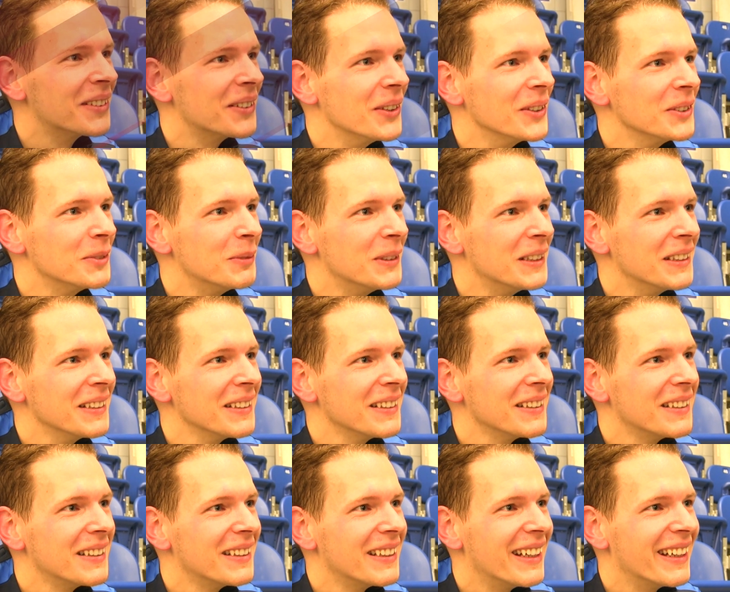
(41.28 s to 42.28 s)
Crosby
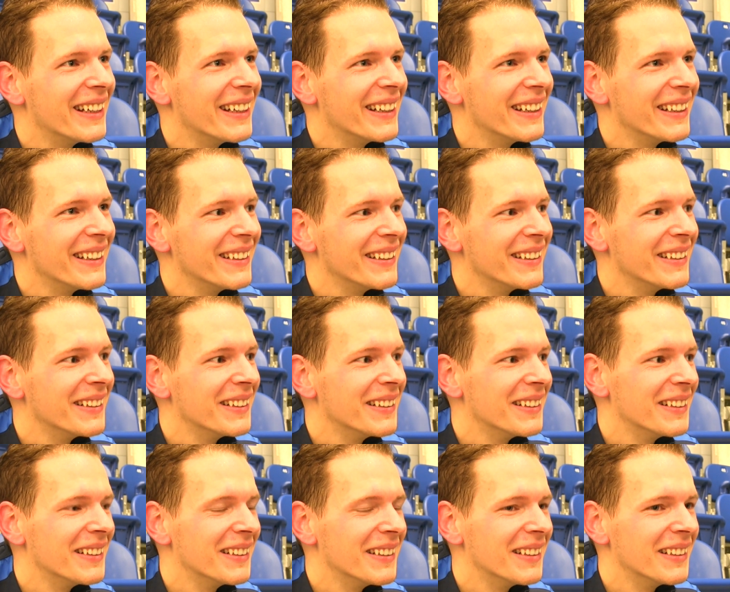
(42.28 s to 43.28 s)
and
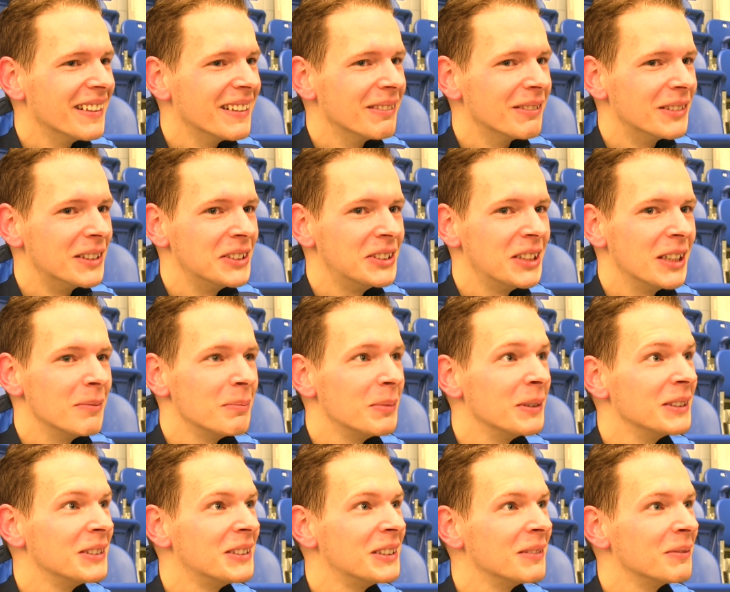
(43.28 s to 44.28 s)
uh, World
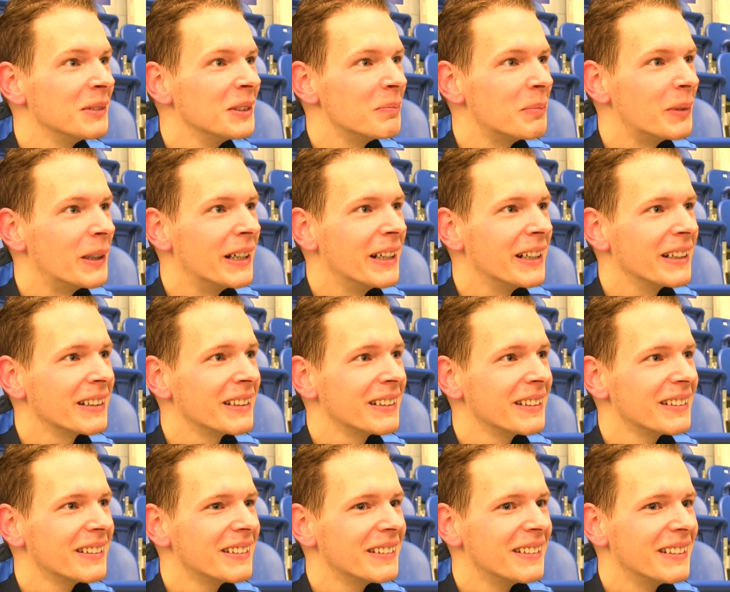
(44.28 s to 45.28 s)
Championship in Prague.
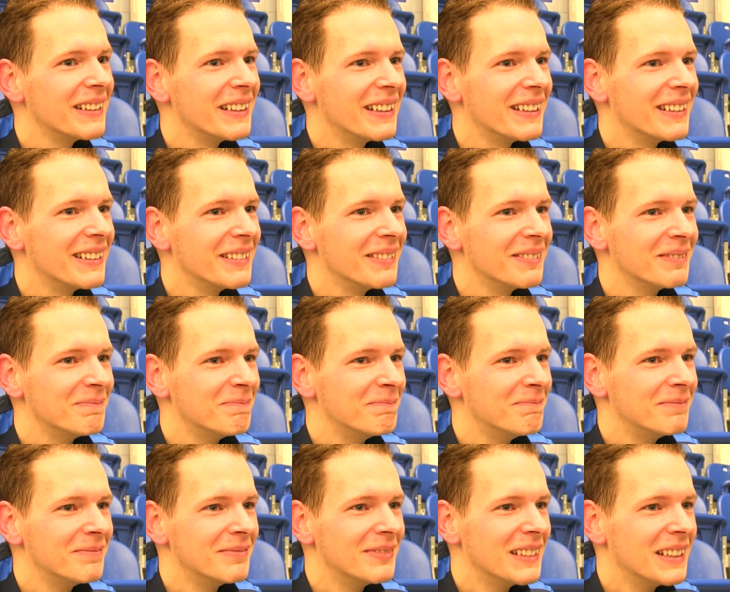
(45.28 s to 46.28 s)
Uh,
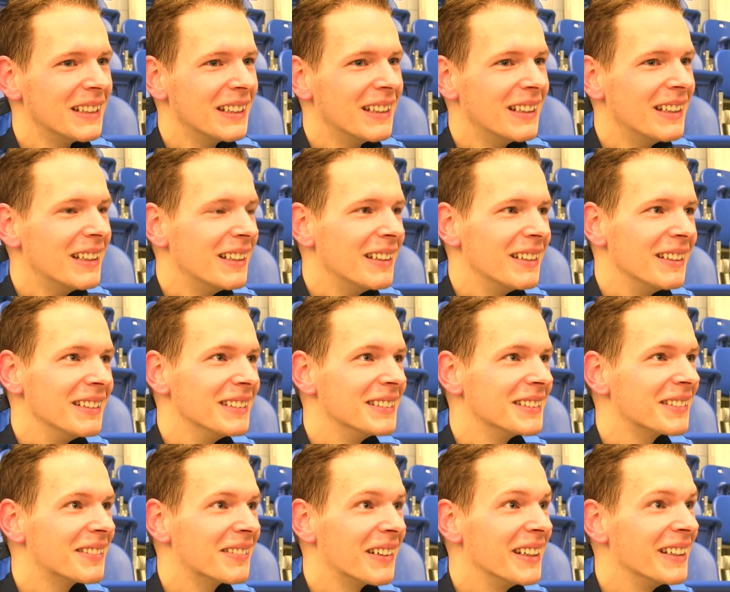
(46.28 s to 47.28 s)
he's
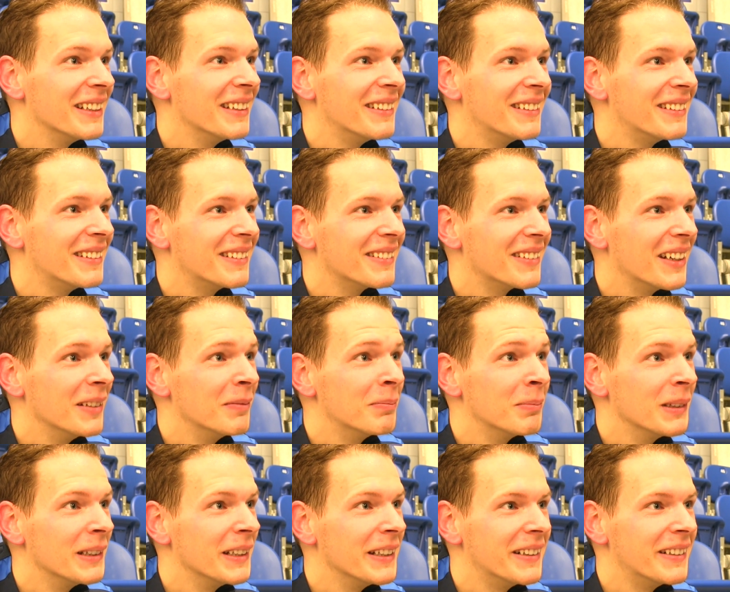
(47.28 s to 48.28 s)
a great, great
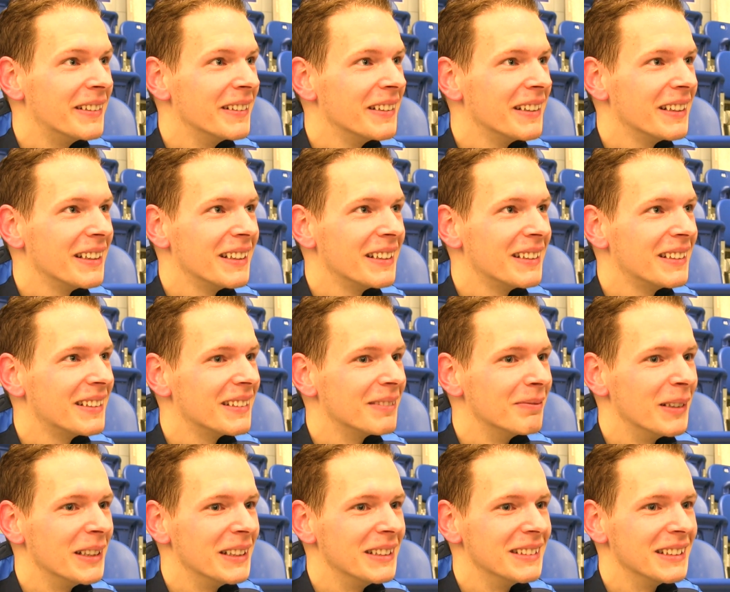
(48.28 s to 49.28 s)
player, like
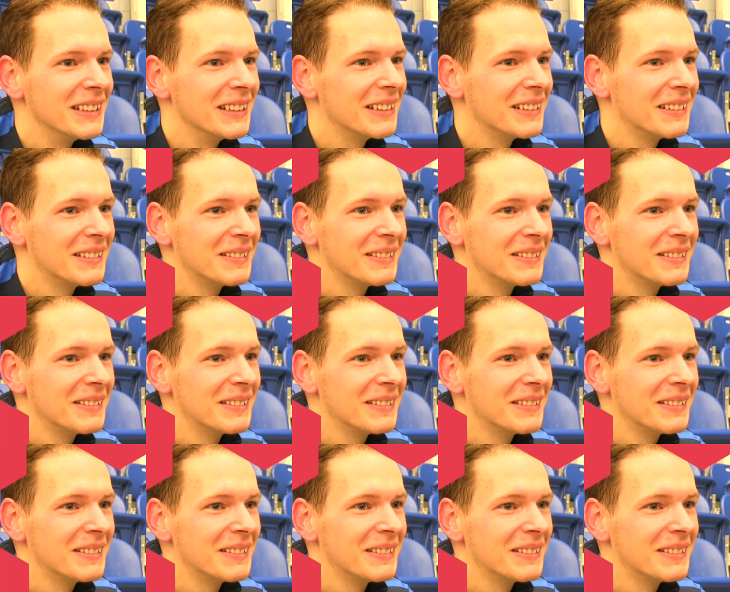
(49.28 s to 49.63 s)
amazing.